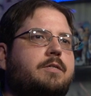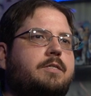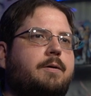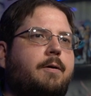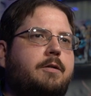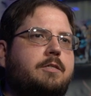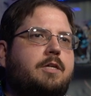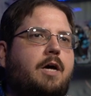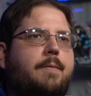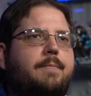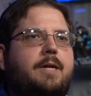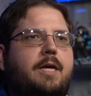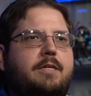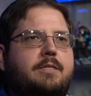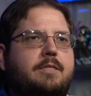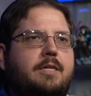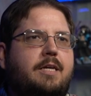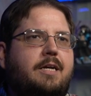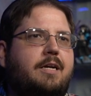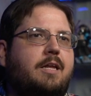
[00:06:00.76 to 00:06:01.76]
do
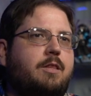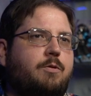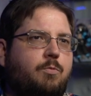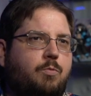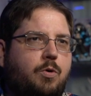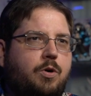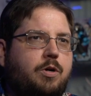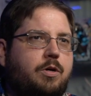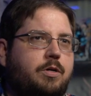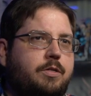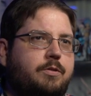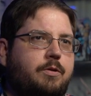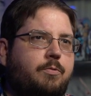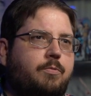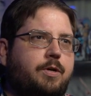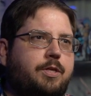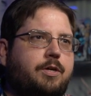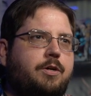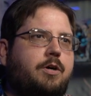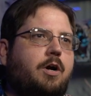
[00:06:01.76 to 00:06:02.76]
dominates in another world
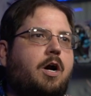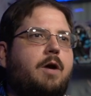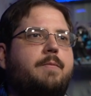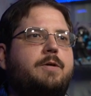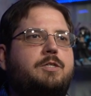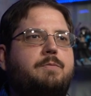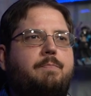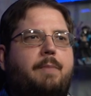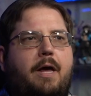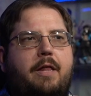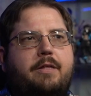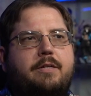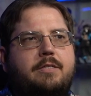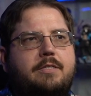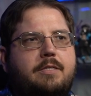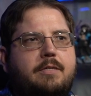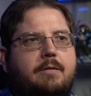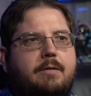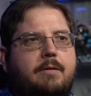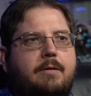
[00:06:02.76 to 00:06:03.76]
with garbage
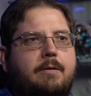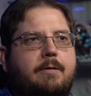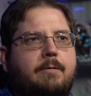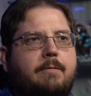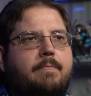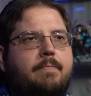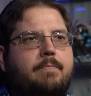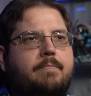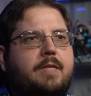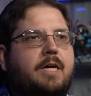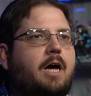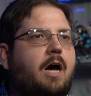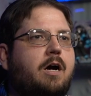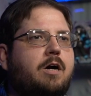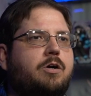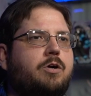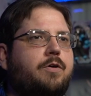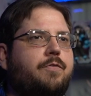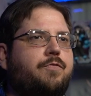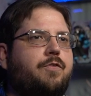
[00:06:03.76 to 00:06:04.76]
balance the
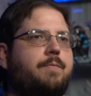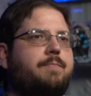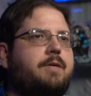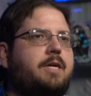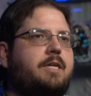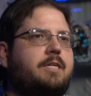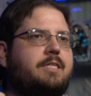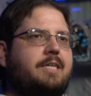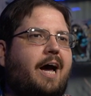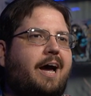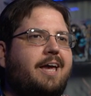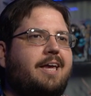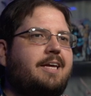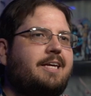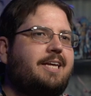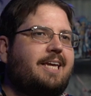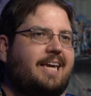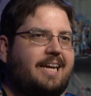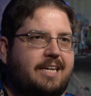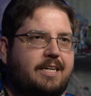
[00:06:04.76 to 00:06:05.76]
Conqueror from the Dying
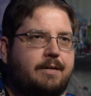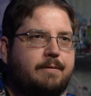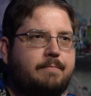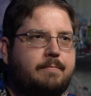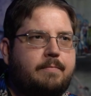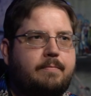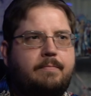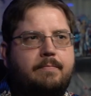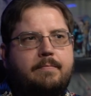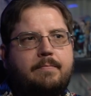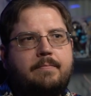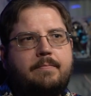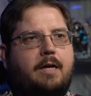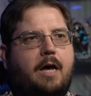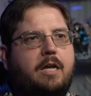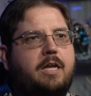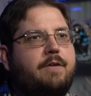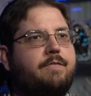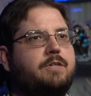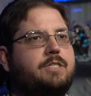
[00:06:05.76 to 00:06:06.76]
Kingdom,
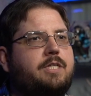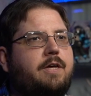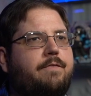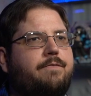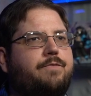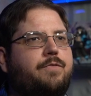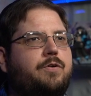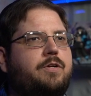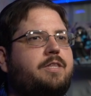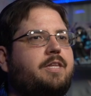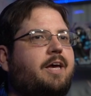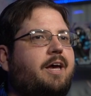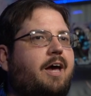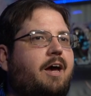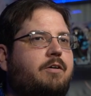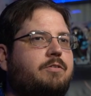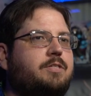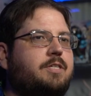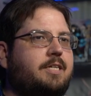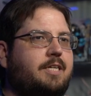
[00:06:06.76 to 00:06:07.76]
I'll never set foot in that
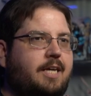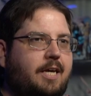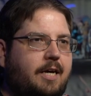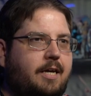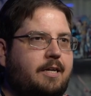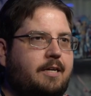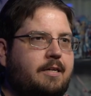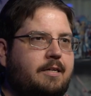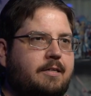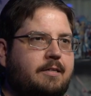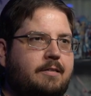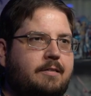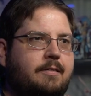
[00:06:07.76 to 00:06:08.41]
house again,